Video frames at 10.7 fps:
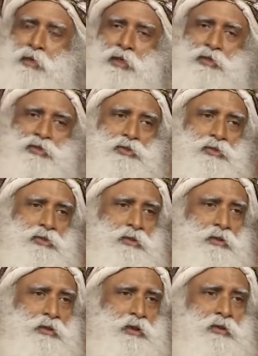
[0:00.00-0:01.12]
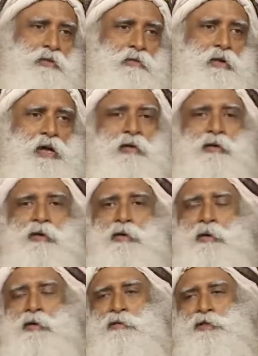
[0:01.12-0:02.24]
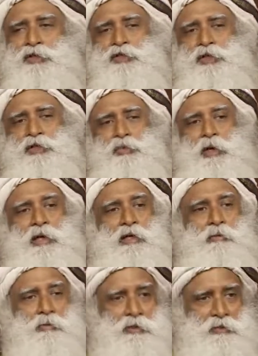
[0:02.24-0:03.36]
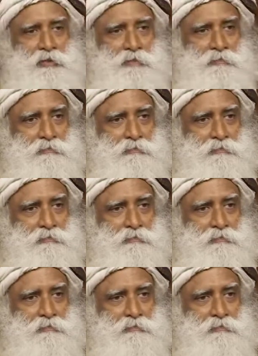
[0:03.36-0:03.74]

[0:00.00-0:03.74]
It's neither right nor wrong, it's just very limited.